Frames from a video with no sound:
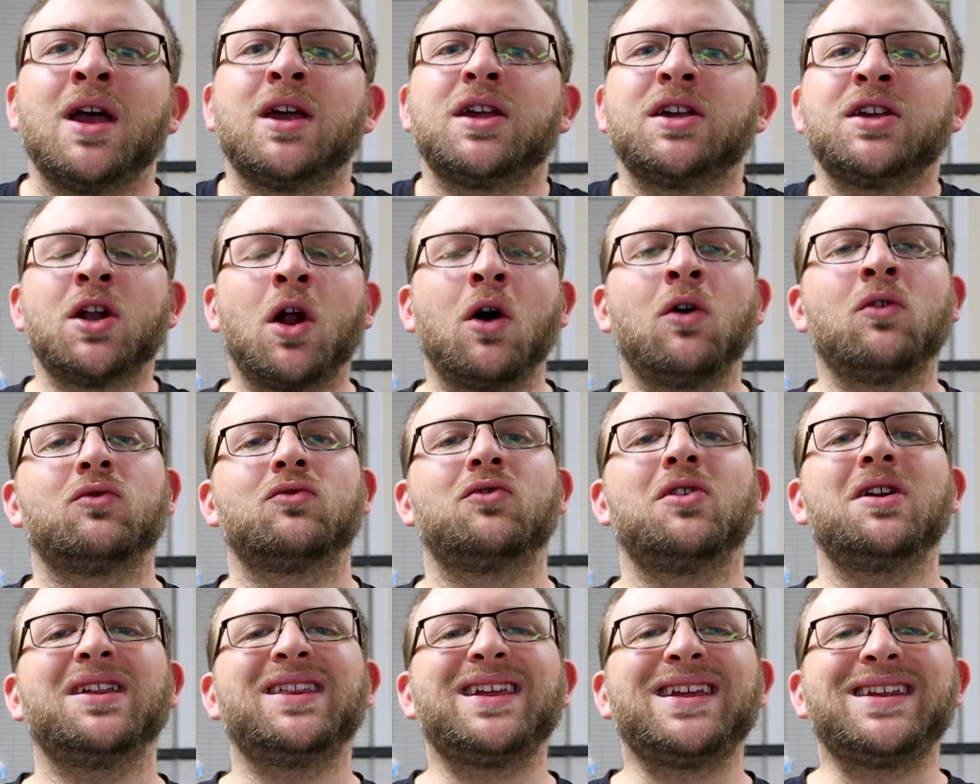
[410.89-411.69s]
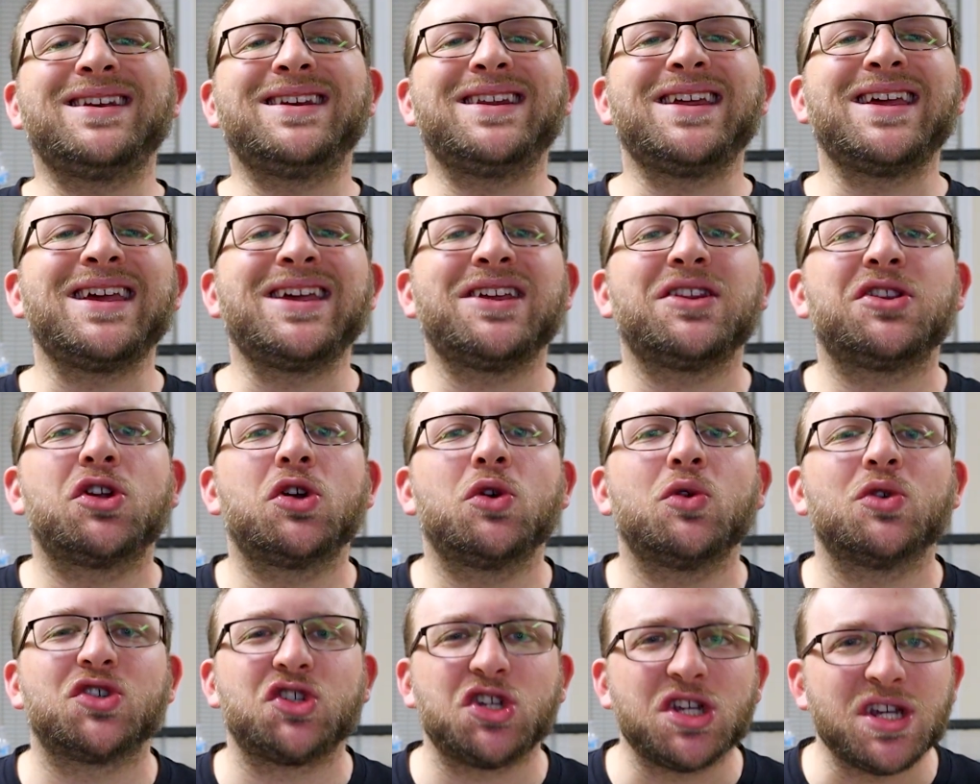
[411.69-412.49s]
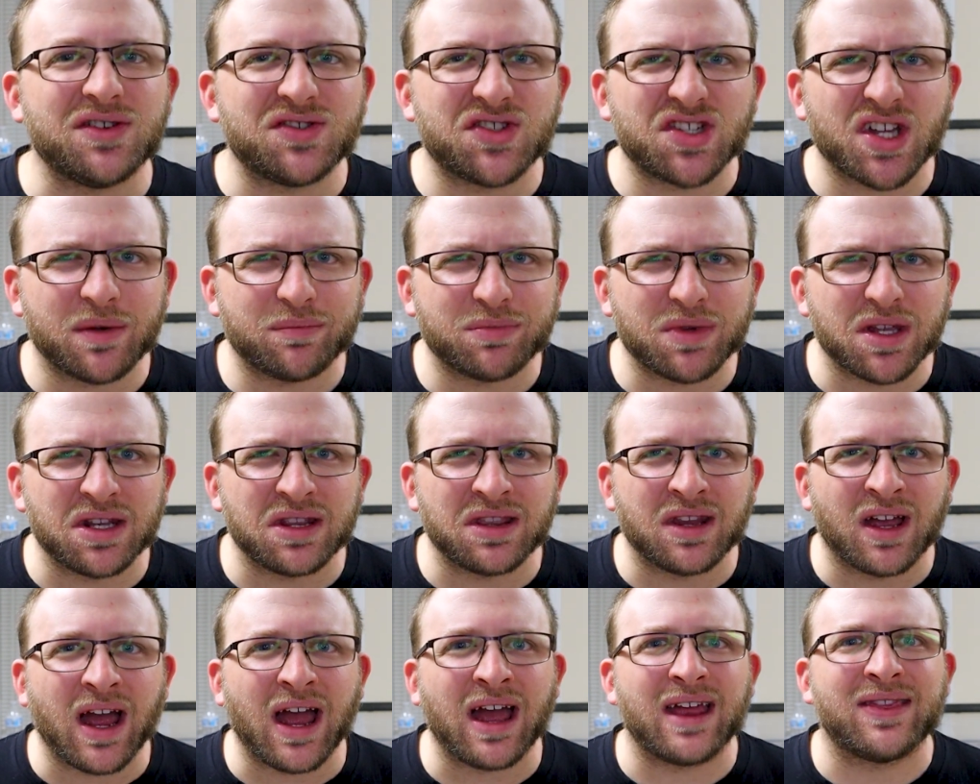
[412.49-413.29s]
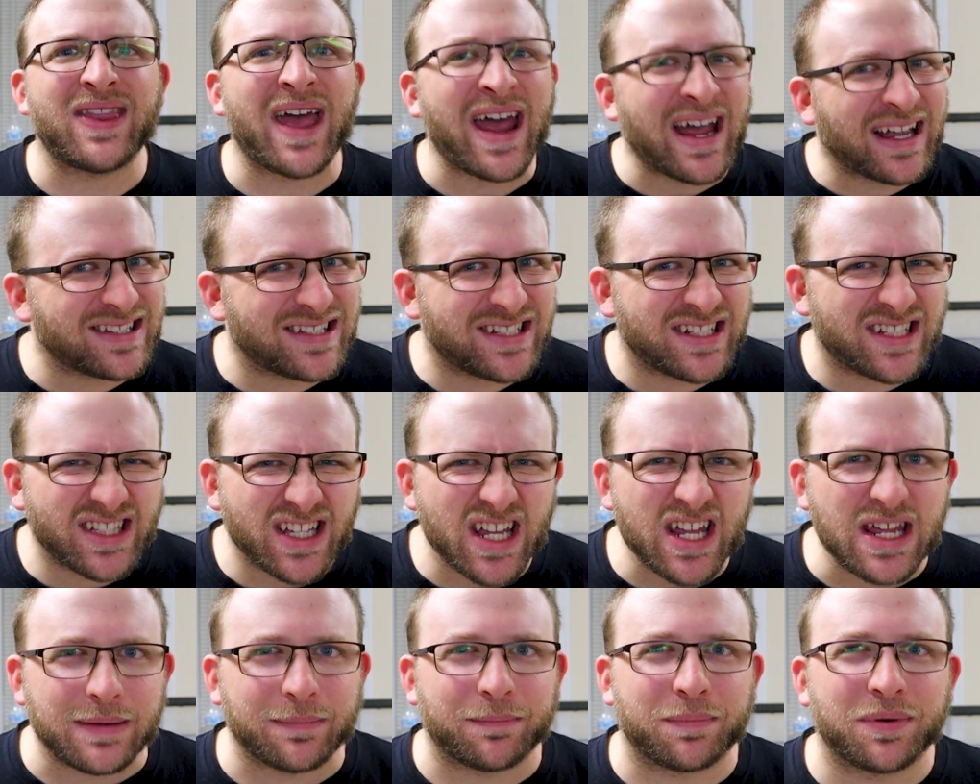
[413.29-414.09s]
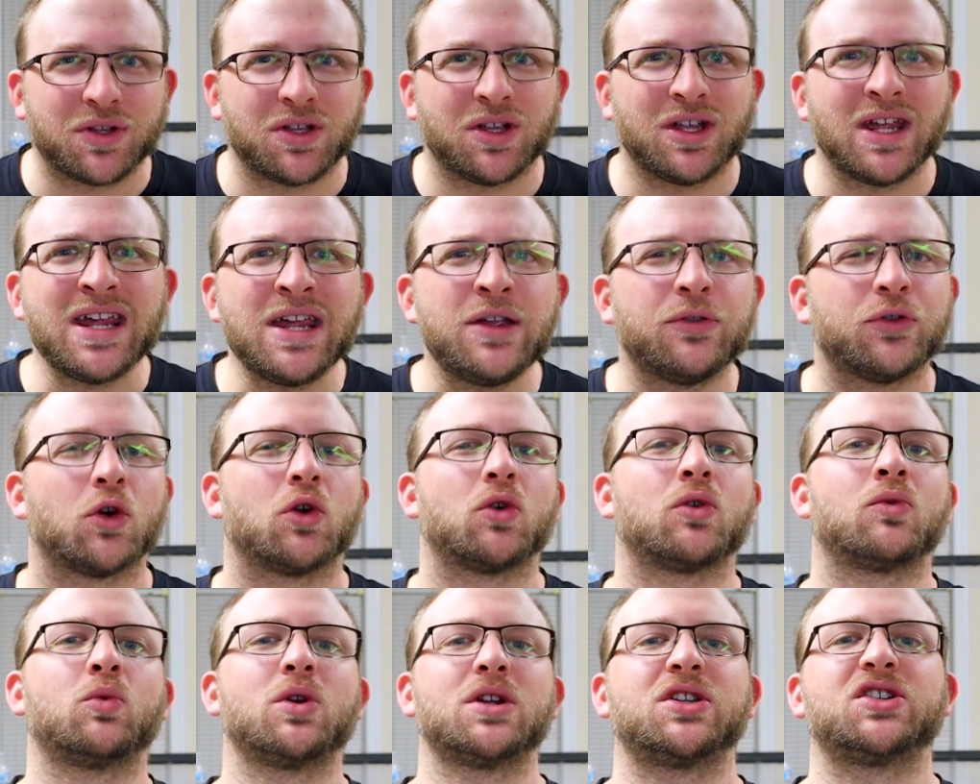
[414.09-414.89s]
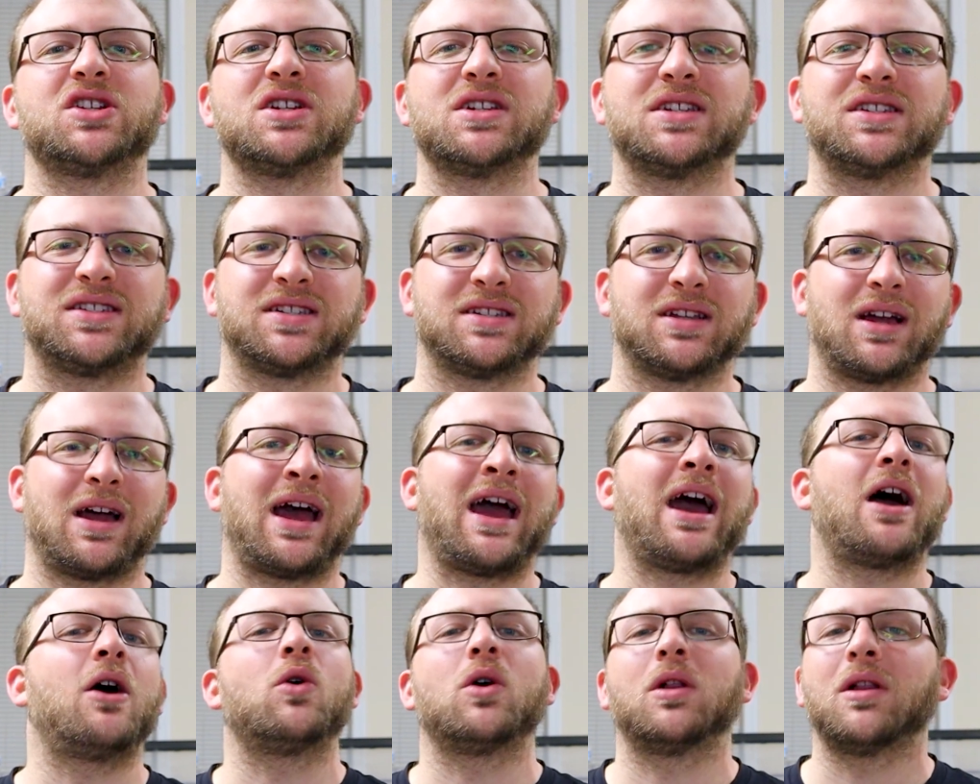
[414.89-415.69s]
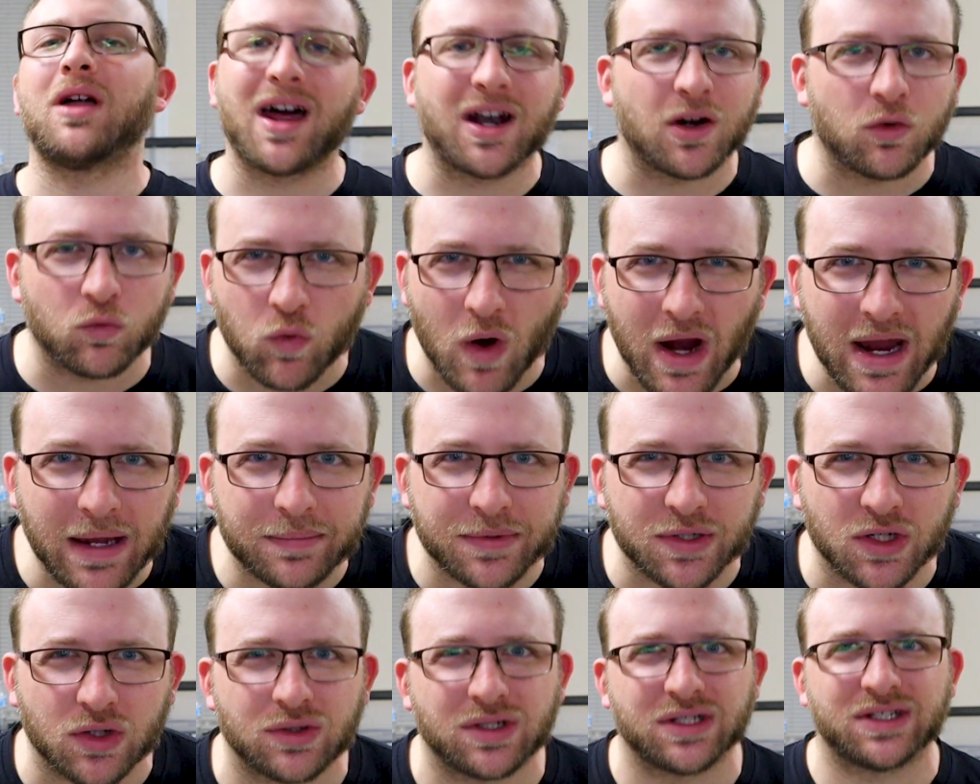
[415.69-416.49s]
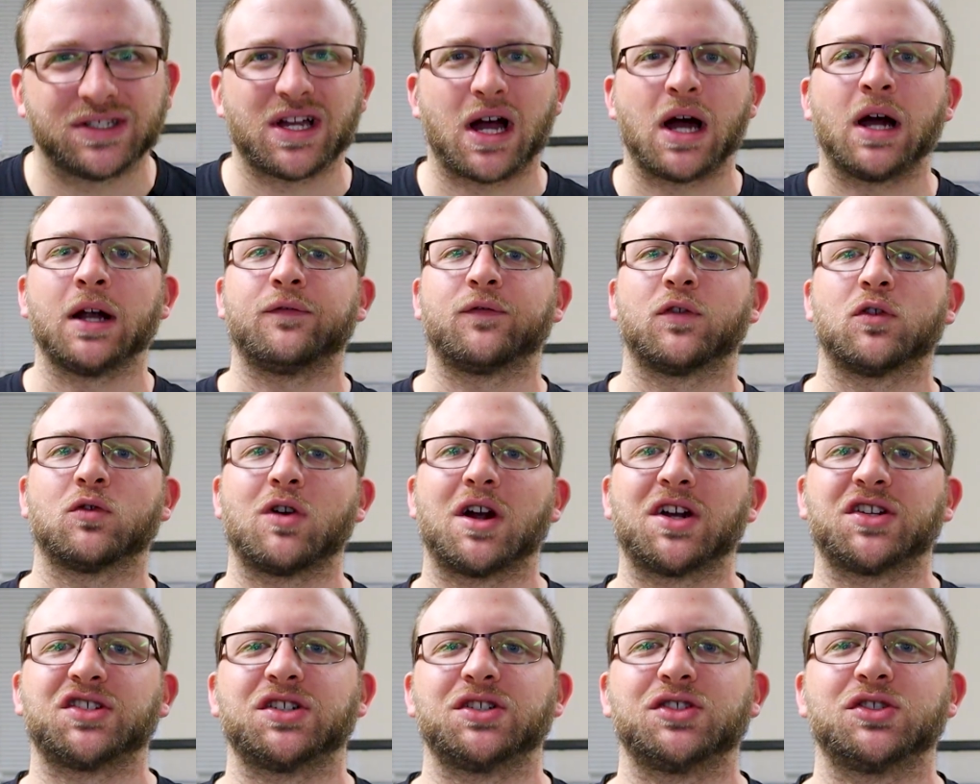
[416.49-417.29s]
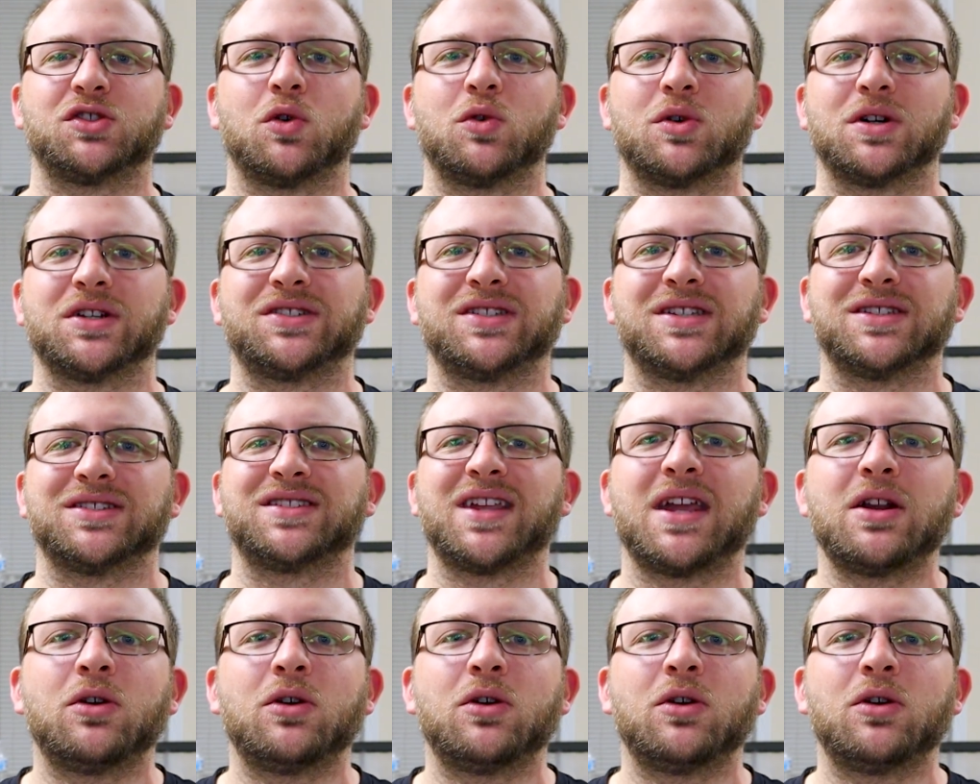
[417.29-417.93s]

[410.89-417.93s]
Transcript: You don't really need to achieve something that steep either, which is how a lot of ramps are designed for Russian tortoises.